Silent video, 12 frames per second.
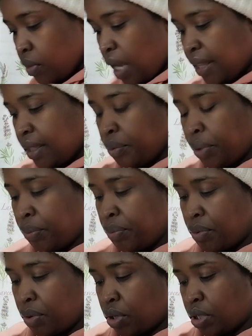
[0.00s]
I think when
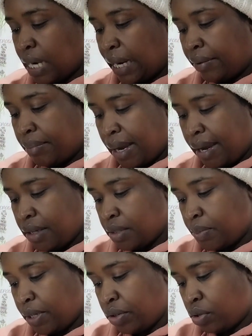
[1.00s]
we were ordering, my
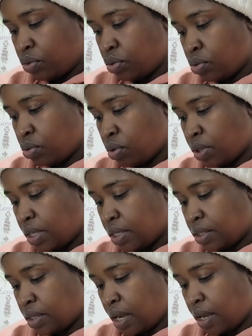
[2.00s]
husband also saw
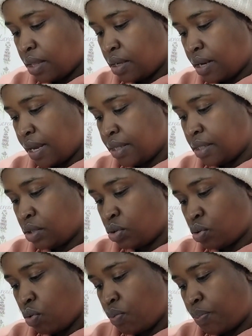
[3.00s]
this. It has a
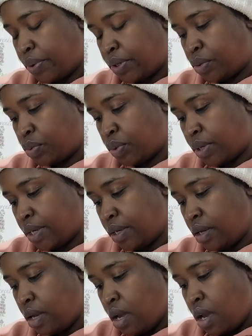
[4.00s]
soap as
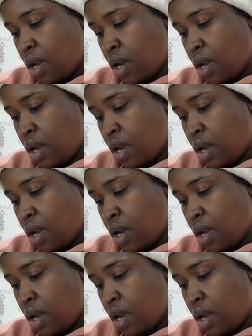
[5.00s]
well.